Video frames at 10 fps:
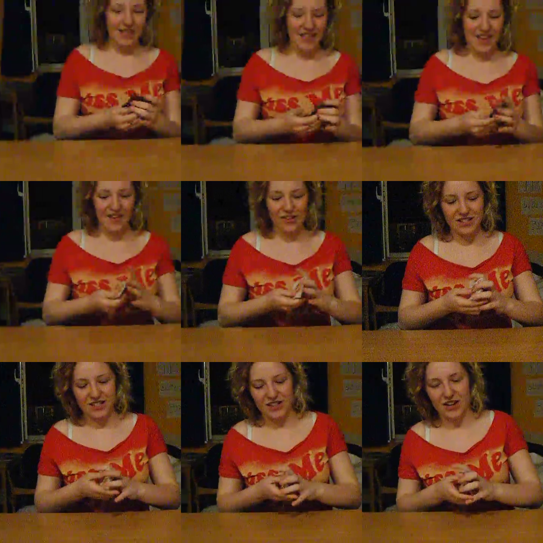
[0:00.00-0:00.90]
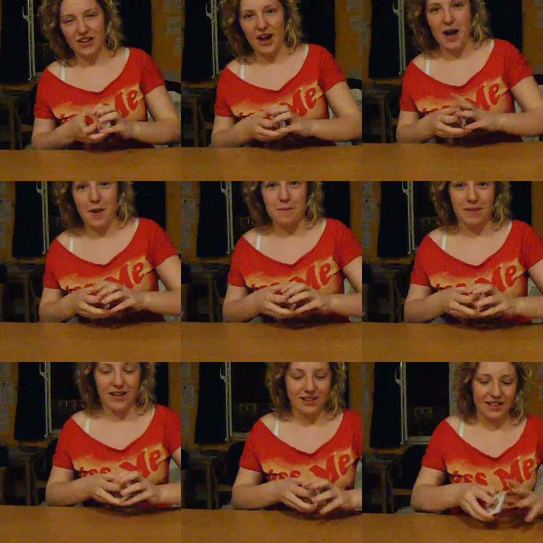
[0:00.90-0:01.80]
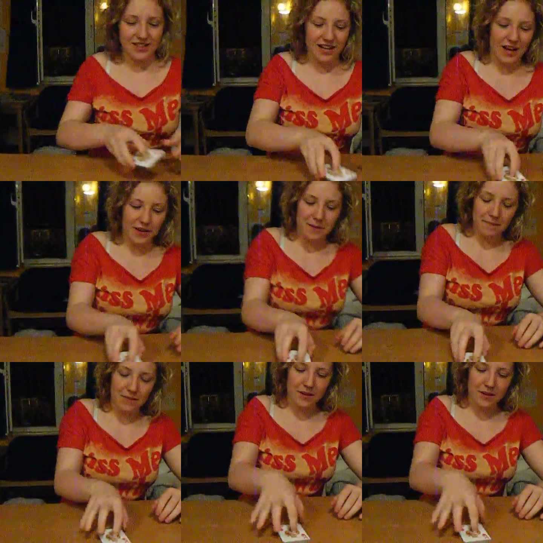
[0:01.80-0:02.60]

and they all start uh, mingling together.